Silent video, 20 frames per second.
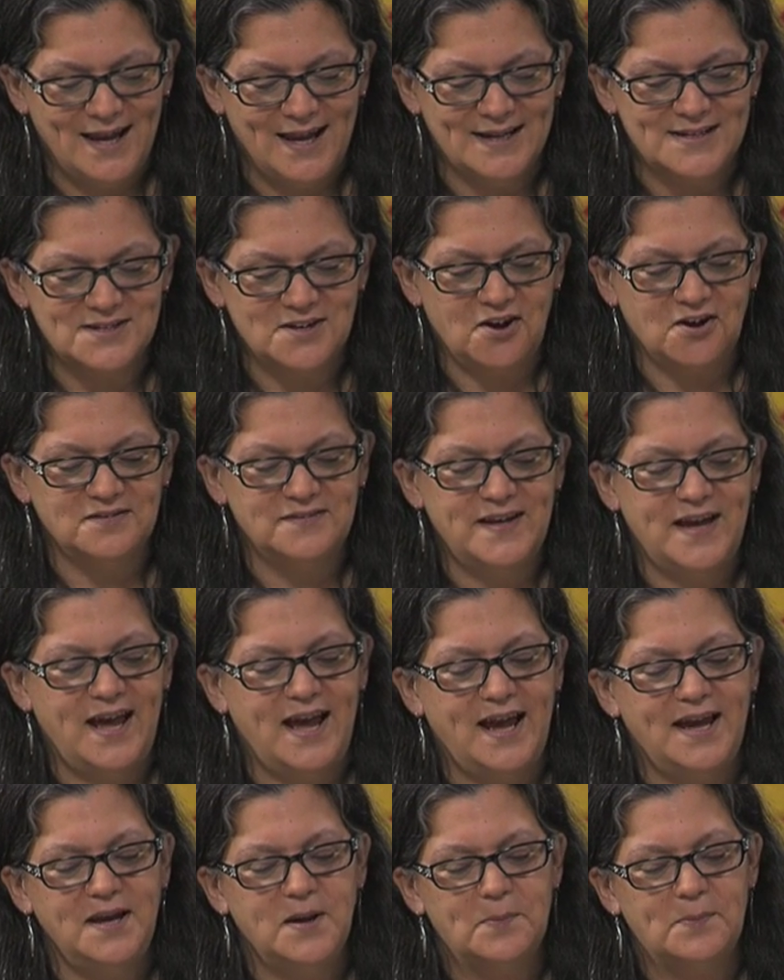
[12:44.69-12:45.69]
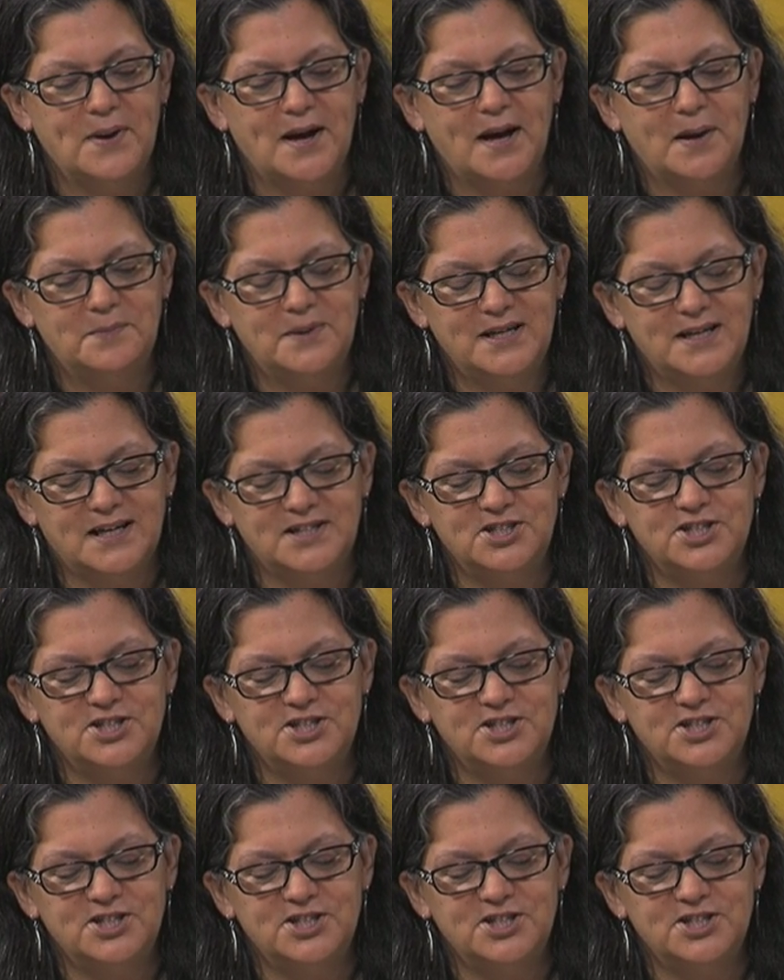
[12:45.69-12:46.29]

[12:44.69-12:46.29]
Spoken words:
It's called Teheyapami